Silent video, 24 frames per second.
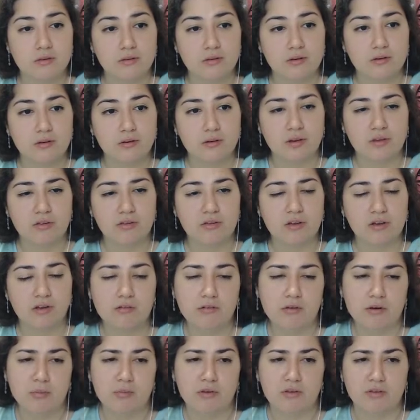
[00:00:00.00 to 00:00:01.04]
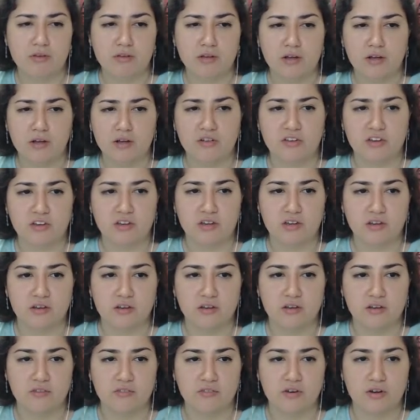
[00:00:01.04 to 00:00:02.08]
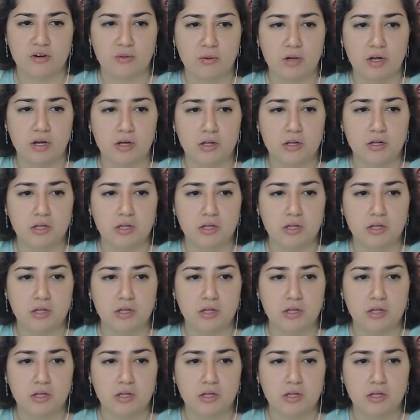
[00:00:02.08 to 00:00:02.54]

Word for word: Okay, Zekrom is not taking hits very well.